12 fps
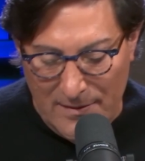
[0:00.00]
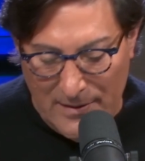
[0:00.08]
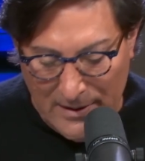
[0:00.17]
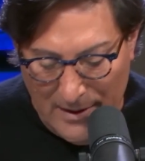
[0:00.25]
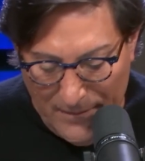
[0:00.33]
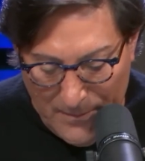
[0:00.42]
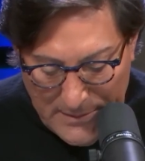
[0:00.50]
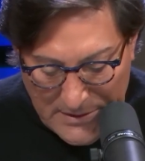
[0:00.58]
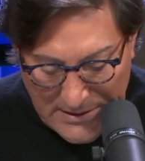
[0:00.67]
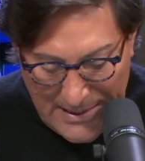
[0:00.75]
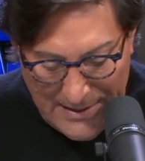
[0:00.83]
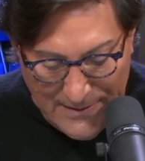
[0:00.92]
the government
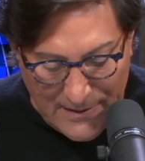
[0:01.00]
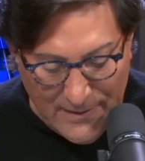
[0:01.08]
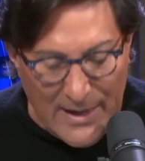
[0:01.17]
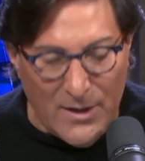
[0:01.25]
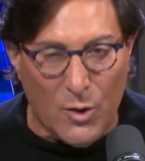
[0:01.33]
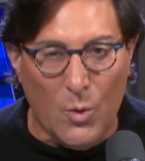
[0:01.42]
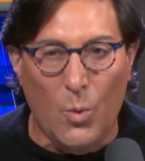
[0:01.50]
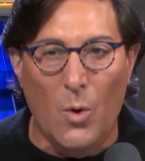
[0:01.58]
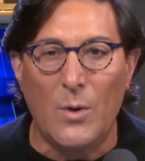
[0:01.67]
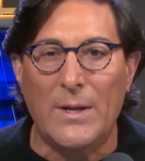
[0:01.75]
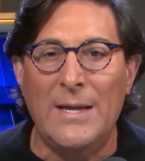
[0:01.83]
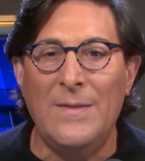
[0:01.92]
said that they are,
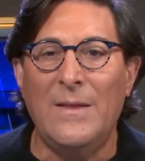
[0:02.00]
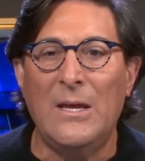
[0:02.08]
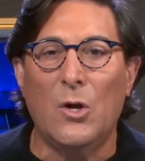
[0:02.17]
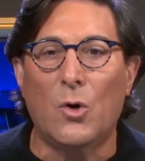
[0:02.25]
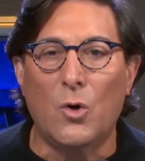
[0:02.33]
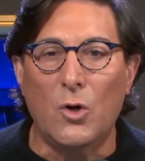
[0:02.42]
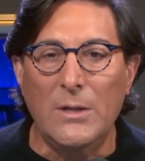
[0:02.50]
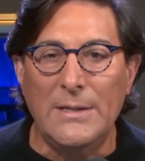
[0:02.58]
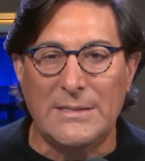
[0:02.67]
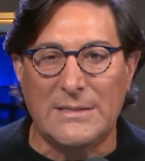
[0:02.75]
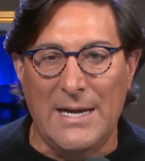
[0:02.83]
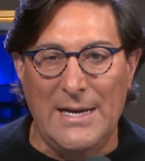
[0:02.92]
quote, in the
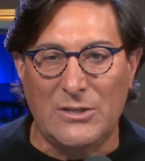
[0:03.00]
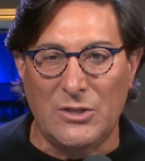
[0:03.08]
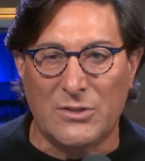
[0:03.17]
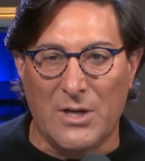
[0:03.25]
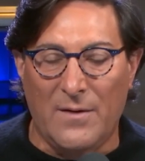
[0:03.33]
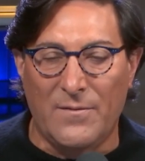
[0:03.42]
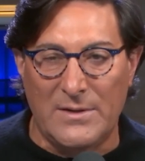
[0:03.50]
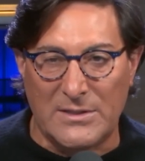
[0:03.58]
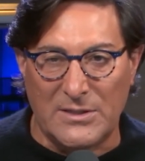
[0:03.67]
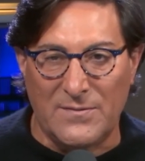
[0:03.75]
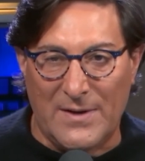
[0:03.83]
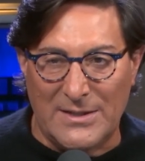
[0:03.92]
early stages of
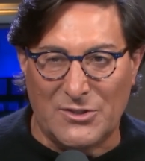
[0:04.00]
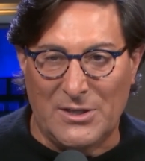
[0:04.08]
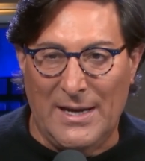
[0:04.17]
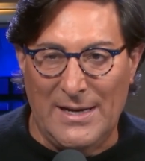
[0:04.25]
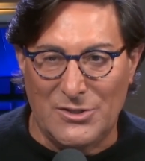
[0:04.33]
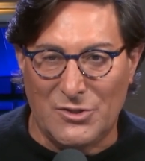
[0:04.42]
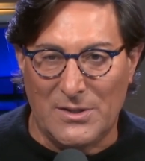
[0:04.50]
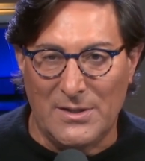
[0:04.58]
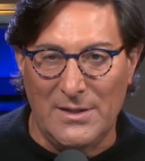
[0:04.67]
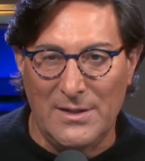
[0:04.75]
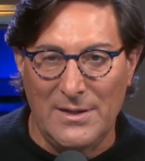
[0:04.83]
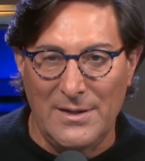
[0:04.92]
this investigation.
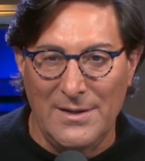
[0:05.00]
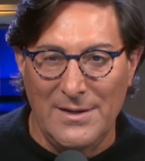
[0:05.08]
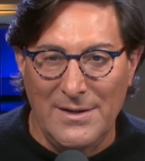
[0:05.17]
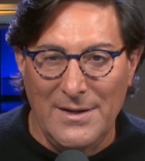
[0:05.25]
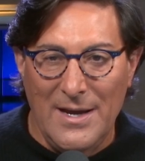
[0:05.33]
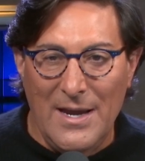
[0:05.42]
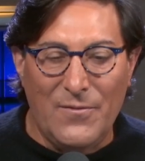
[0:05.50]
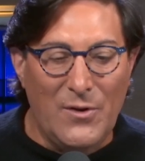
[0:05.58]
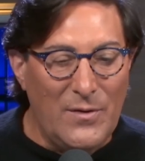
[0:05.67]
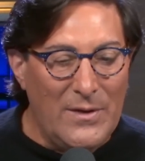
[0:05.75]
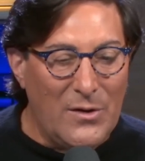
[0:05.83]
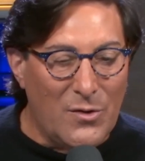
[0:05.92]
If
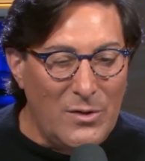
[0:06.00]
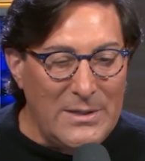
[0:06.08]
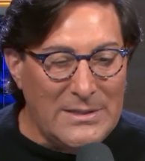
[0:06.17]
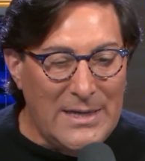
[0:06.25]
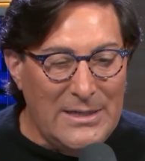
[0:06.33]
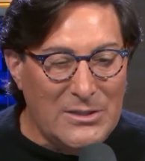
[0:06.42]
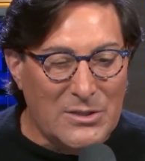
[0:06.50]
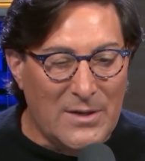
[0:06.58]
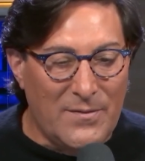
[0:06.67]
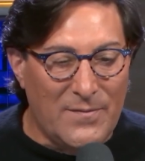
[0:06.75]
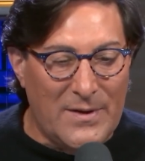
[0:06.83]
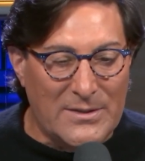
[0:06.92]
they're in the early stages
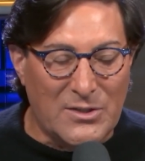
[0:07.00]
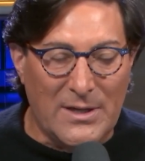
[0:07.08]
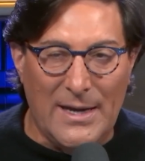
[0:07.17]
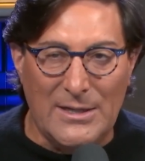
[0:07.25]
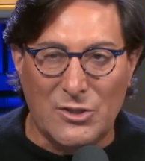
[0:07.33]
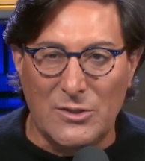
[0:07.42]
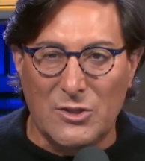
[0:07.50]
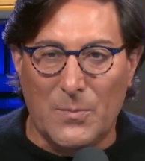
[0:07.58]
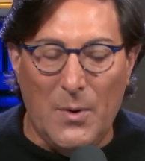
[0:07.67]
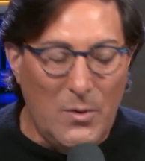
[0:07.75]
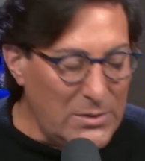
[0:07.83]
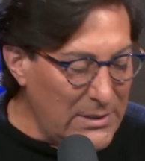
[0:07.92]
of the investigation,
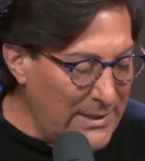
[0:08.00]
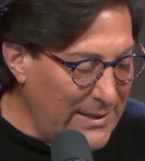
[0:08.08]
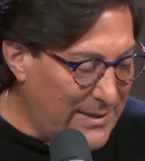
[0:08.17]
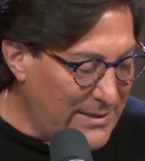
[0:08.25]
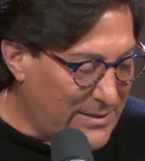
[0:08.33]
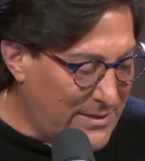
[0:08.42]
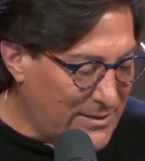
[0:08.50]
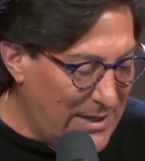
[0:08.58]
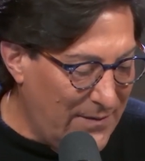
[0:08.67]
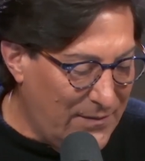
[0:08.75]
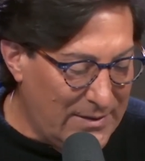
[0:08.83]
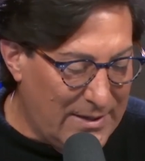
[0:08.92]
supposedly
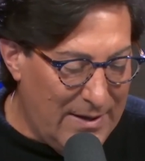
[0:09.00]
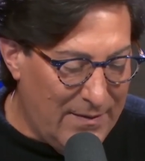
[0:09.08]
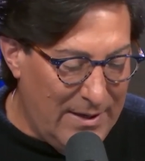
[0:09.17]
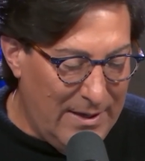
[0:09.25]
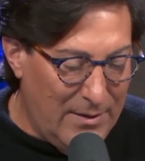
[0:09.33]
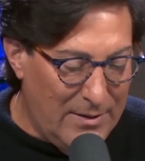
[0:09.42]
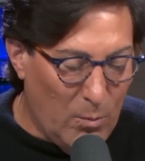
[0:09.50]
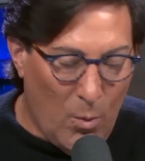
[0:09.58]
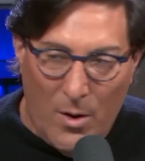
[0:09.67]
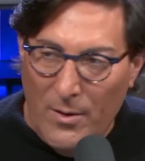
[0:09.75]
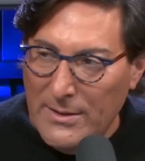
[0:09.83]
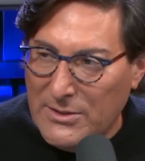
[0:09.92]
the
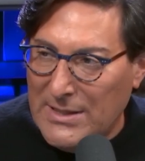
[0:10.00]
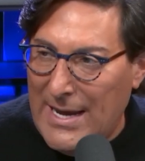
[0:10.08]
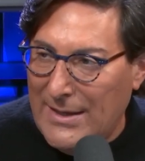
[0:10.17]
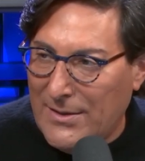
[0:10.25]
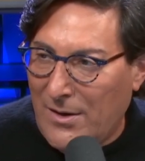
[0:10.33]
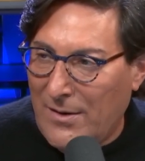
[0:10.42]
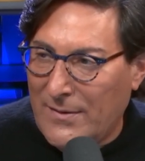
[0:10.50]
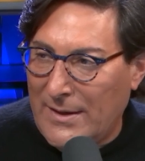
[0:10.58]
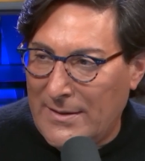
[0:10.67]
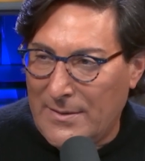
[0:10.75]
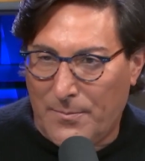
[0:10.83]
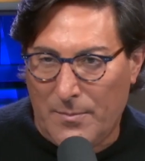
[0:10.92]
warrant sat on
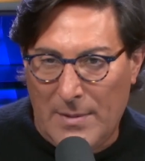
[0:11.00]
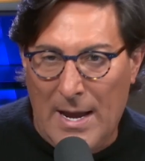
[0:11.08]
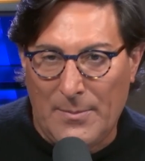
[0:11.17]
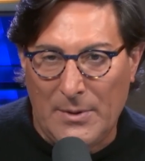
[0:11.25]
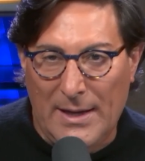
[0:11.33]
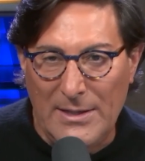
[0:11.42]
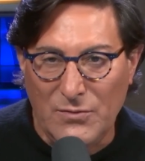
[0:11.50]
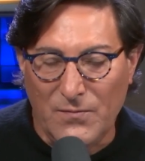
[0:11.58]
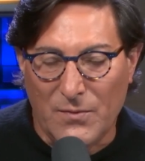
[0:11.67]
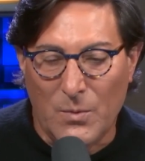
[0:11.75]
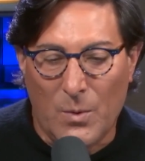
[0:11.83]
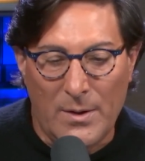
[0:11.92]
the application
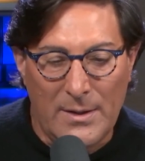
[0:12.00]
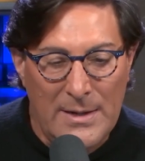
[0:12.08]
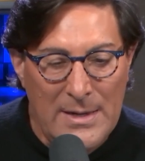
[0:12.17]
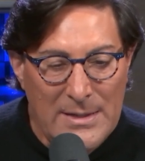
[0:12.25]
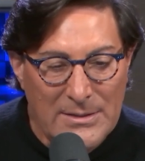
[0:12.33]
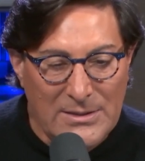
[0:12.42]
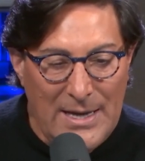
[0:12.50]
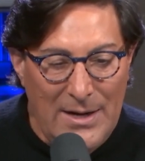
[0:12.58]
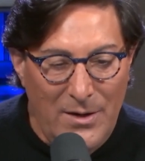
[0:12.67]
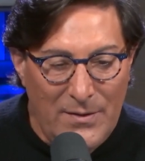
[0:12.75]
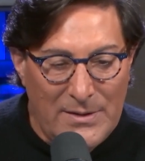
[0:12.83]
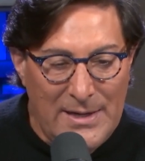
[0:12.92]
for the warrant
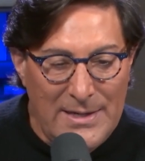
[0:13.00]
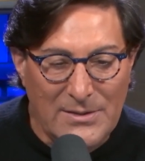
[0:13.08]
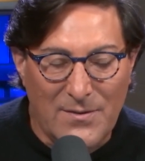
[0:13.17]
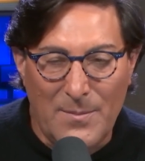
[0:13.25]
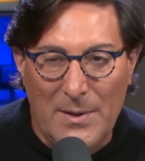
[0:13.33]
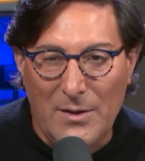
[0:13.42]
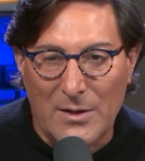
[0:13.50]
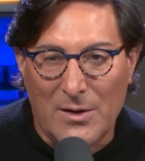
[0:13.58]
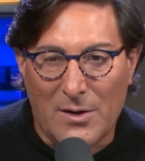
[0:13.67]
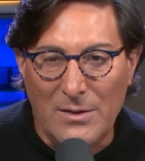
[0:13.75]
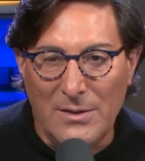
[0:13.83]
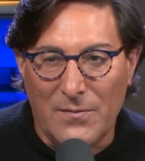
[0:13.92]
sat on the desk of Merrick
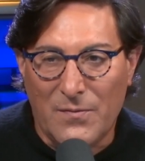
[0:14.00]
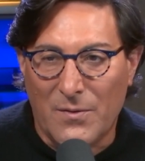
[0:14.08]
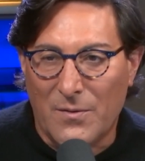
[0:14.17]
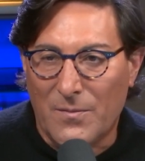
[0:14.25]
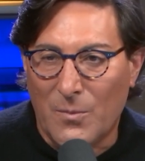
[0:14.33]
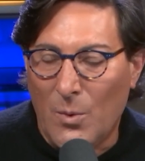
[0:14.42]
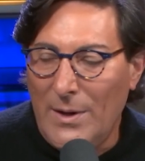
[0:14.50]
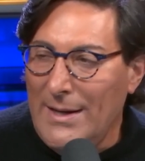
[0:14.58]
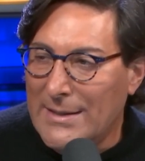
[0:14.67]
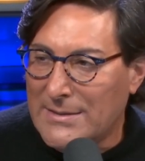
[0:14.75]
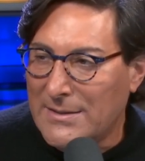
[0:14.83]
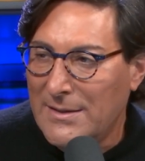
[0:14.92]
Garland for
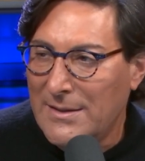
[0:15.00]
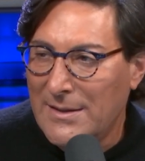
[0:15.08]
weeks.